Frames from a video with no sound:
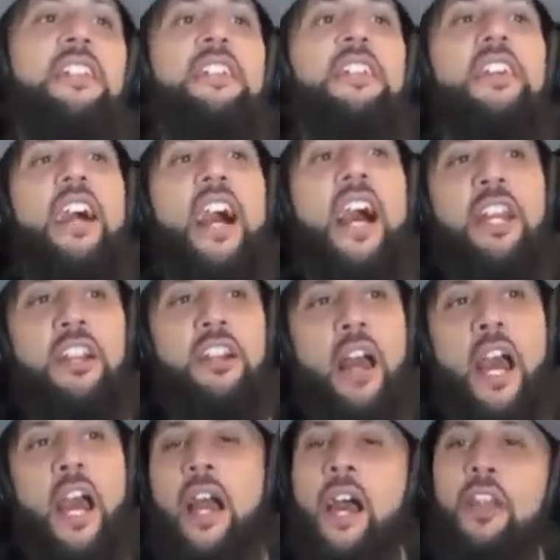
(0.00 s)

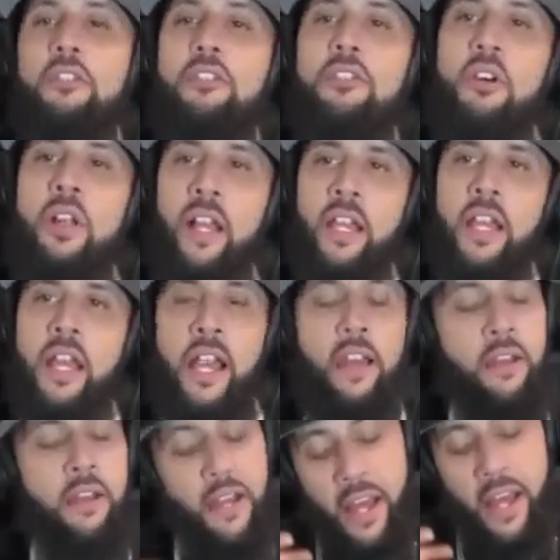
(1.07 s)
I don't know, like
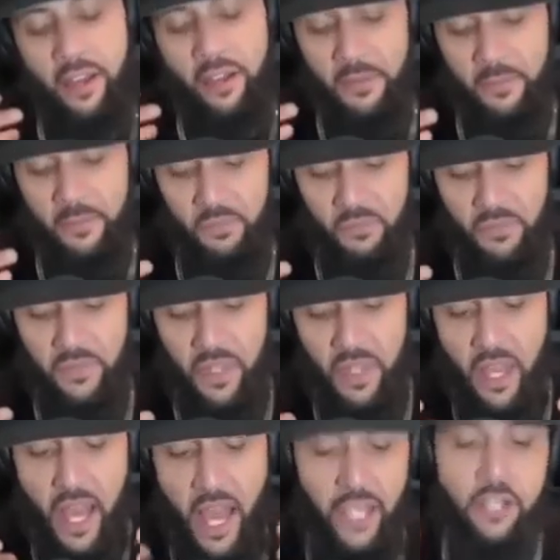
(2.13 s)
I
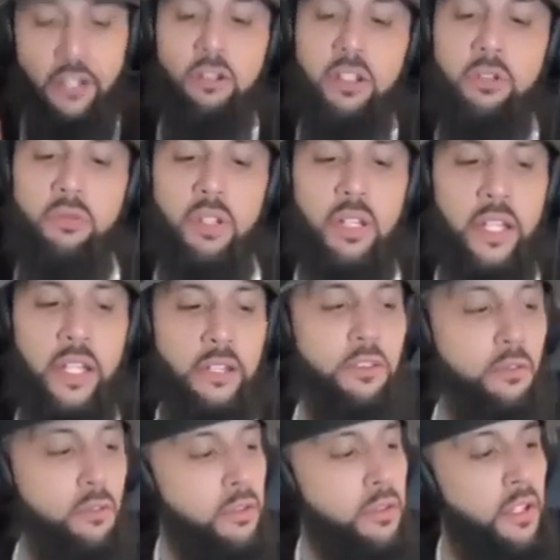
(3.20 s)
can only relate
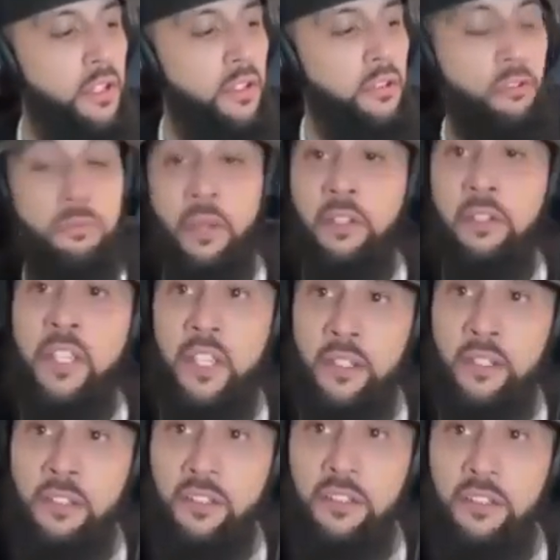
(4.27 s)
through my
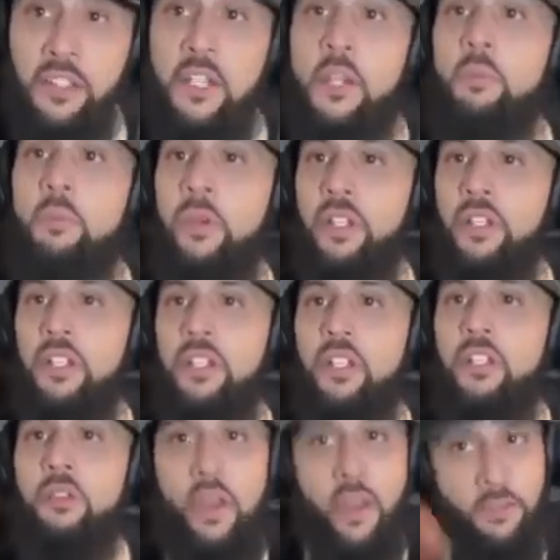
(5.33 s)
kids, but you
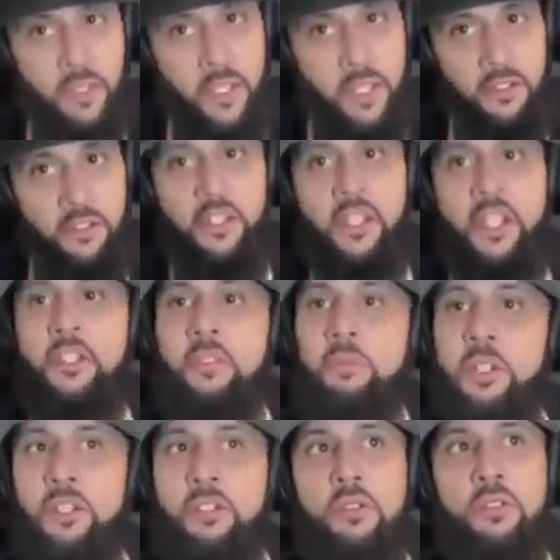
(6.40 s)
have kids, but
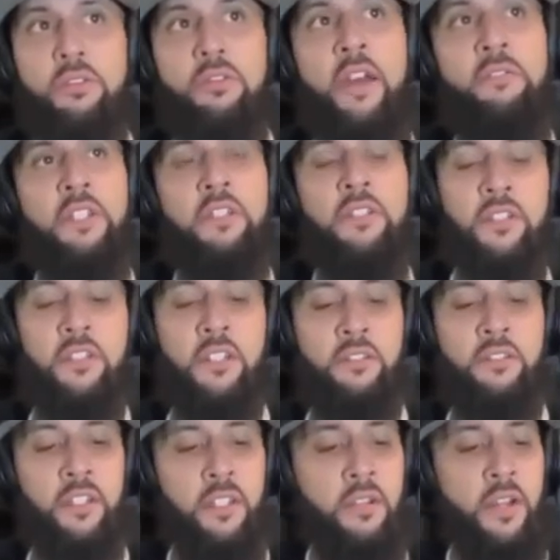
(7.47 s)
you also have these kids, like you say, you
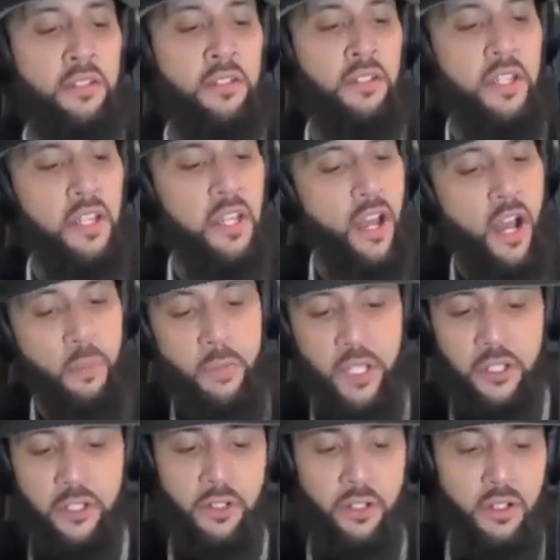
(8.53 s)
got a pitcher